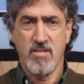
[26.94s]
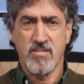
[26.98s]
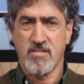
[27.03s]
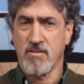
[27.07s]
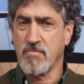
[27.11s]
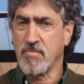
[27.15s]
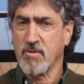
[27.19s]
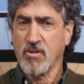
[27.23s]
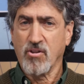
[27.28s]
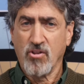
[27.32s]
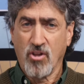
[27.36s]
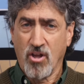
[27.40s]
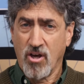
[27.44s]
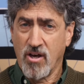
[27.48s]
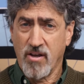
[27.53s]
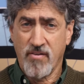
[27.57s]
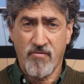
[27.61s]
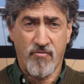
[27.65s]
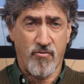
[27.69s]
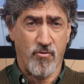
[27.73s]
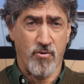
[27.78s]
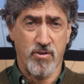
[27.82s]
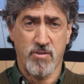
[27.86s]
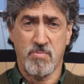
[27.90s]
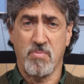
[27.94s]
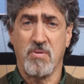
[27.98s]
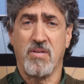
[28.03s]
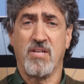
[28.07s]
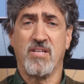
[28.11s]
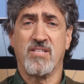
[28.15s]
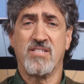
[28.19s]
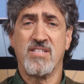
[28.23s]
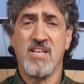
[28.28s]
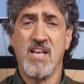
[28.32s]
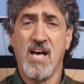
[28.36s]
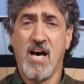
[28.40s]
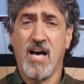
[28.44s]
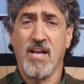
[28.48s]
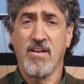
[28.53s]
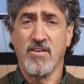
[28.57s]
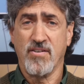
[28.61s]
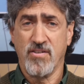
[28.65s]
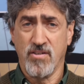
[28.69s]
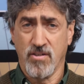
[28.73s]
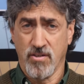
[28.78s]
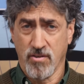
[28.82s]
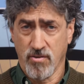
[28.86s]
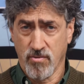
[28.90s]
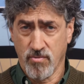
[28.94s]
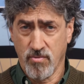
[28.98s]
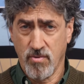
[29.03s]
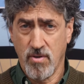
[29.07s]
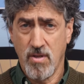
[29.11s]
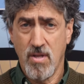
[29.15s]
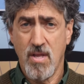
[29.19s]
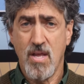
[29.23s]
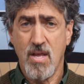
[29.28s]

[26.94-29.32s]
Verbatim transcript: something law enforcement does not do,